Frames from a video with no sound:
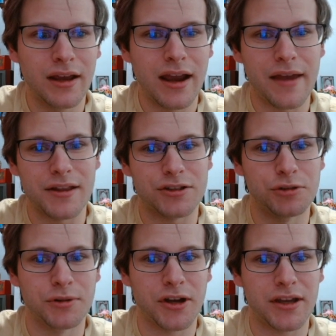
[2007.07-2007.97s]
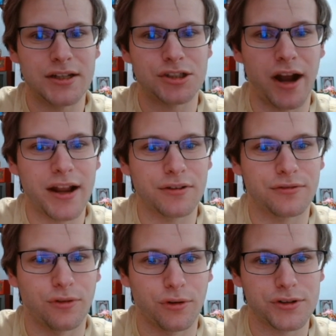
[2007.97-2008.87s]
And then Super Ducky trying to
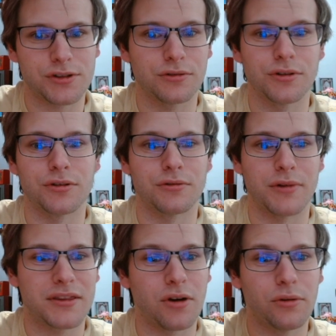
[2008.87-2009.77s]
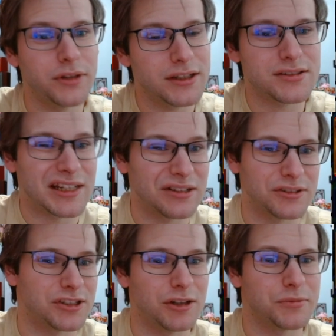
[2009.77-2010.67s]
force through with only a single
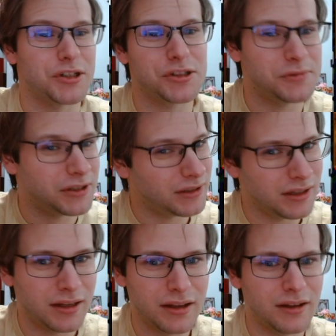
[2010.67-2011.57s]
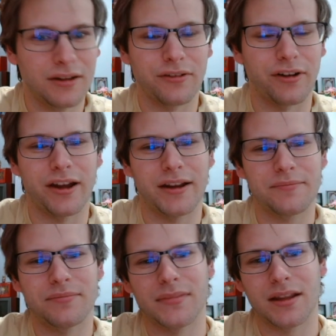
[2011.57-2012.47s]
Solemn Judgment, right?
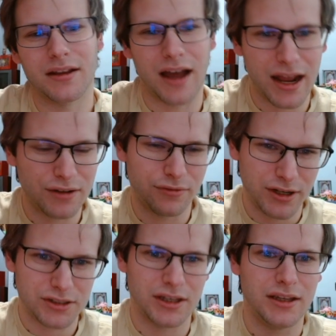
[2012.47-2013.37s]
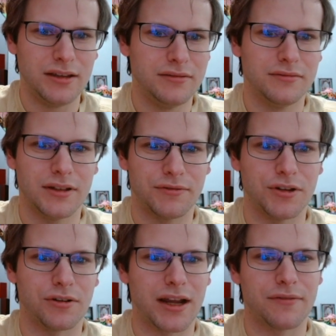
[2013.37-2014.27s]
Kind of risky if you
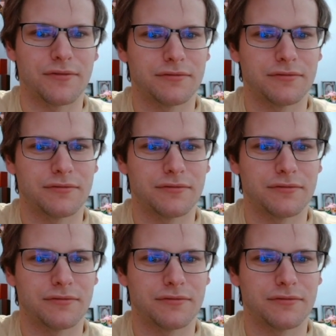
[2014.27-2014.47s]
don't have,